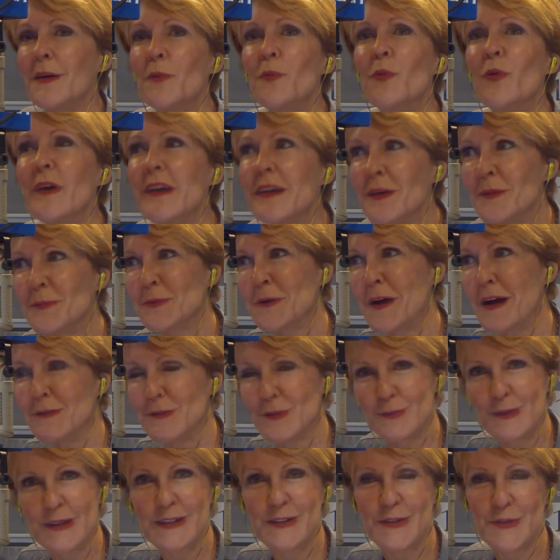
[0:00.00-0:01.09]
We'll
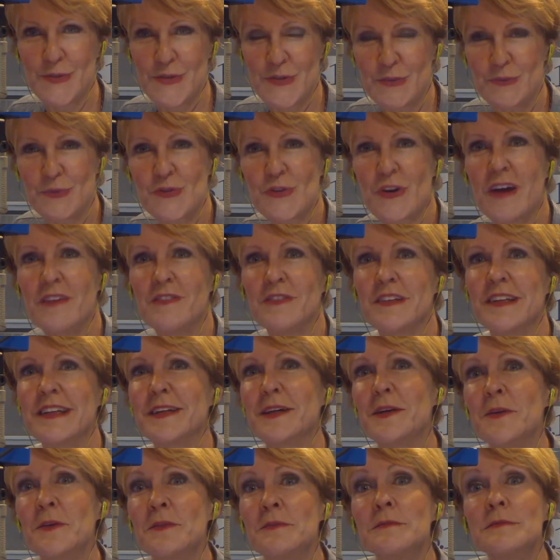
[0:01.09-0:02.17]
probably do some traveling.